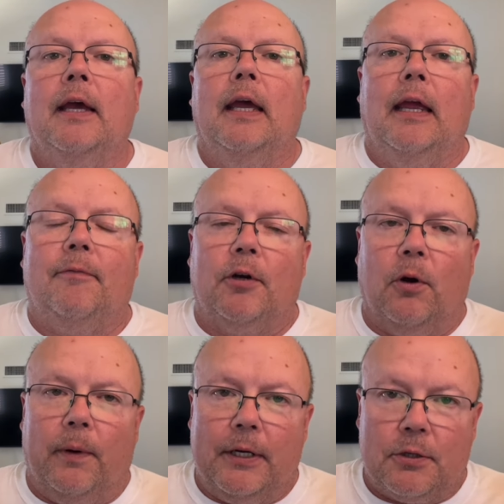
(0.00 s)
If you're
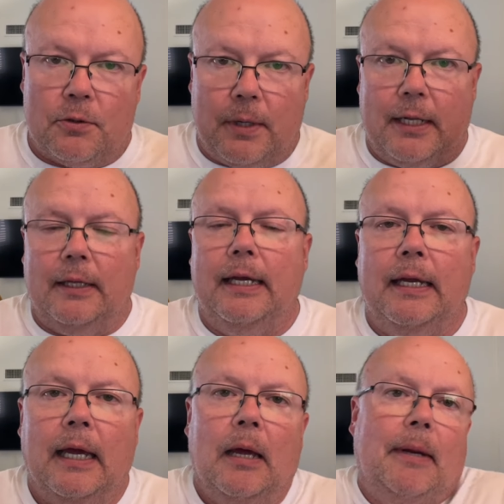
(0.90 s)
going
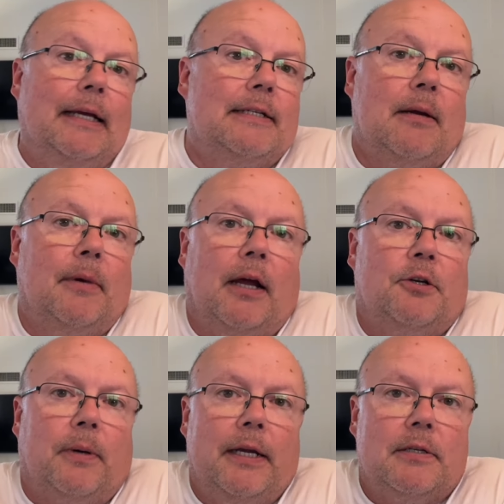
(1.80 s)
strictly, because some
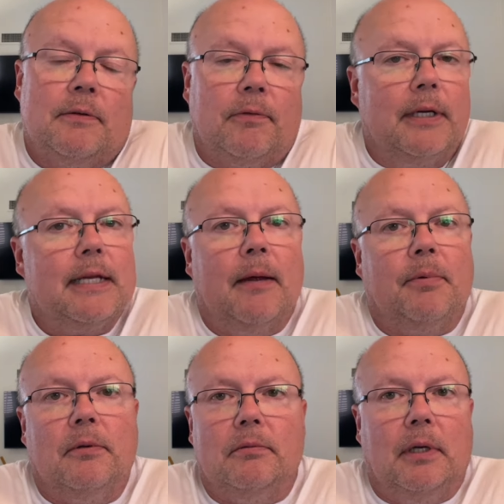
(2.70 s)
countries, for
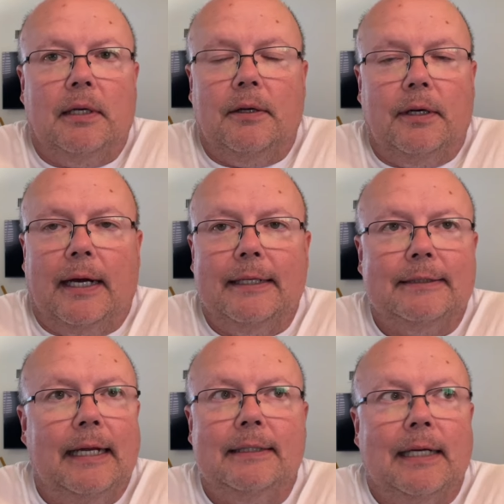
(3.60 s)
example, United
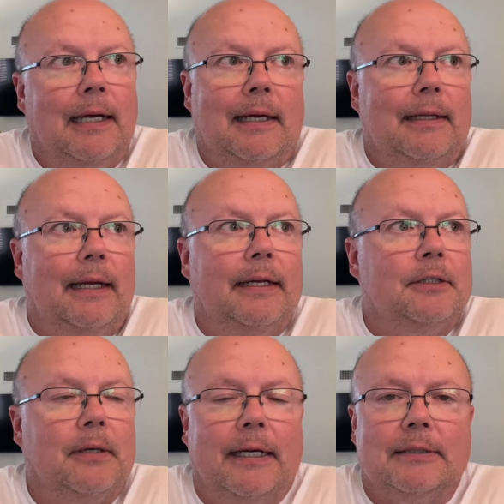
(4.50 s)
States, they
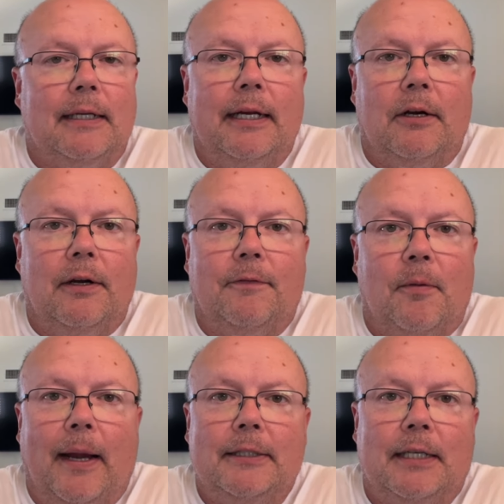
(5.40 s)
didn't translate our
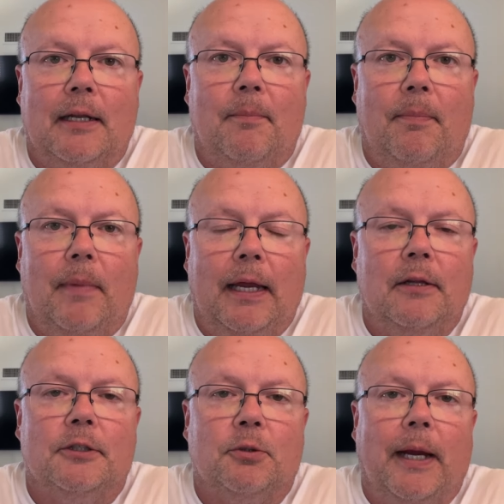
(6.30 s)
information into English.